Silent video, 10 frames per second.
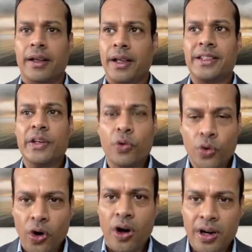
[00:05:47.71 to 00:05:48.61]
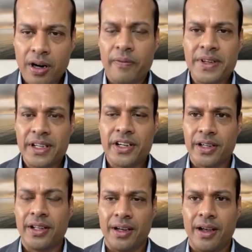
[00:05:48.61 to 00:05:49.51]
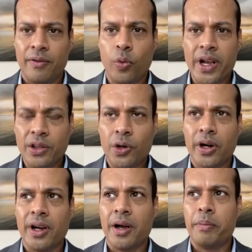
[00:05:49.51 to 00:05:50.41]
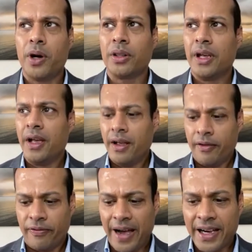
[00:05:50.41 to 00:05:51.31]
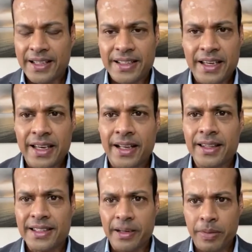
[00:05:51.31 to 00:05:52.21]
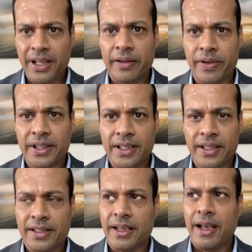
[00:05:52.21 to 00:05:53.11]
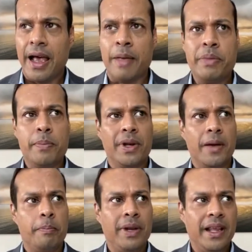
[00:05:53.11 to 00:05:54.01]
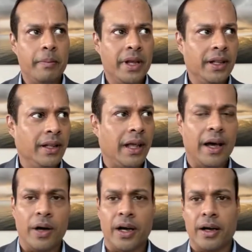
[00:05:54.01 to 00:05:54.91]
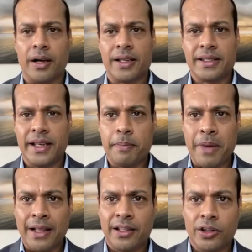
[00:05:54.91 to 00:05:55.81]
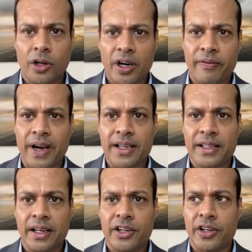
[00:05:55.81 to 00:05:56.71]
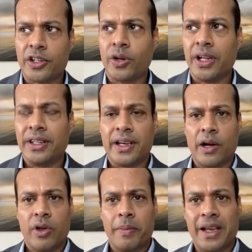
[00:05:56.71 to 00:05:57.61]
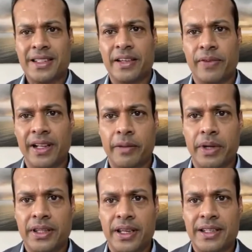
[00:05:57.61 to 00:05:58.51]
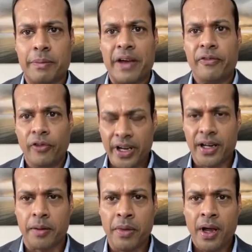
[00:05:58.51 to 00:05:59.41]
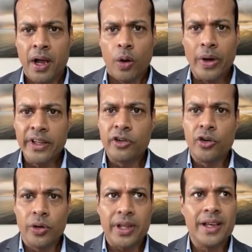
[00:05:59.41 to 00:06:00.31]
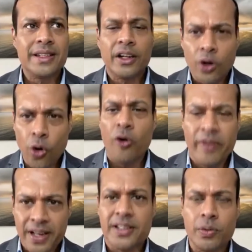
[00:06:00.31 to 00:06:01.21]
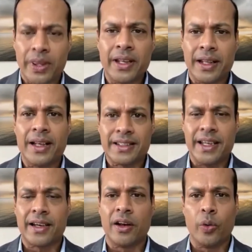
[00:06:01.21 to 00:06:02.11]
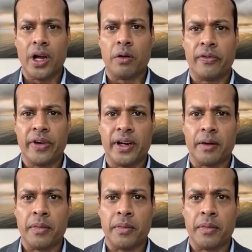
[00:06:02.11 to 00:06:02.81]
is the wrong conversation to have. We are talking about vaccine and civil liberties, and people are blaming, are saying mandatory vaccination is going to take away my civil liberties and my freedom, when the truth is that COVID is the thing that has taken away our freedom.